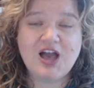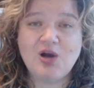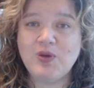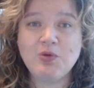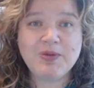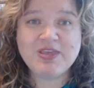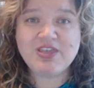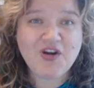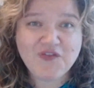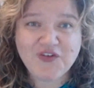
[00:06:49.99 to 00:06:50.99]
We will be
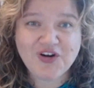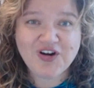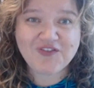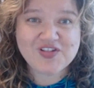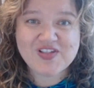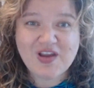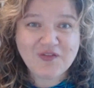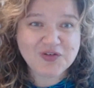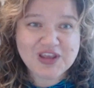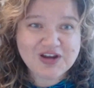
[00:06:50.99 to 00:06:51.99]
there for
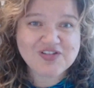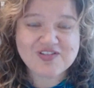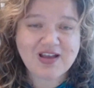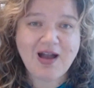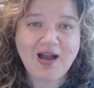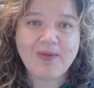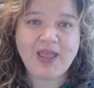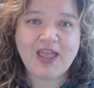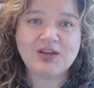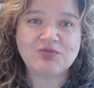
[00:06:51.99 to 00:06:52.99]
several years to come,
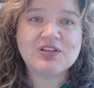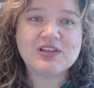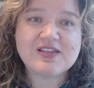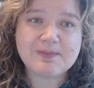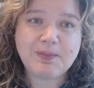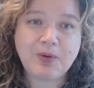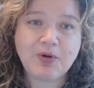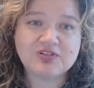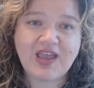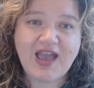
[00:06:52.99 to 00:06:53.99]
and it really is
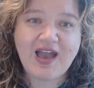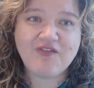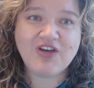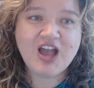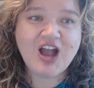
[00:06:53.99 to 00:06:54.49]
important to have